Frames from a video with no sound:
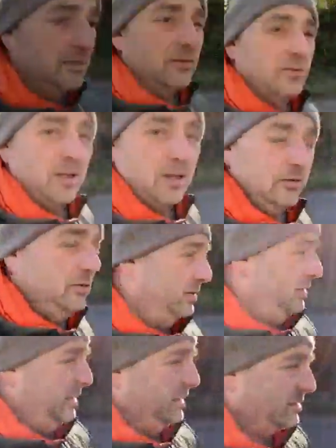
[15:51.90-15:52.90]
Although,
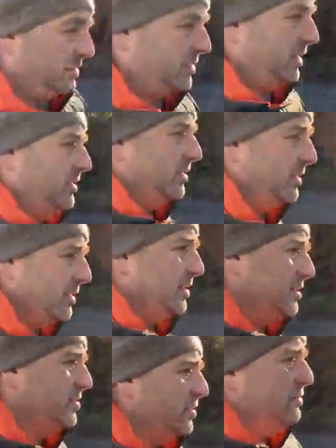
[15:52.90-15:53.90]
as I said earlier,
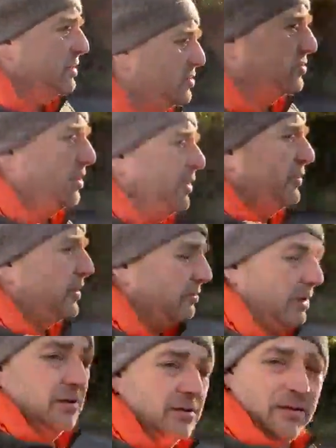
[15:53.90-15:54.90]
there's not much traffic
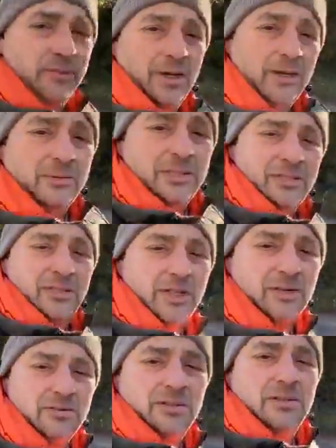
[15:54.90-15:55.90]
around at the moment, so...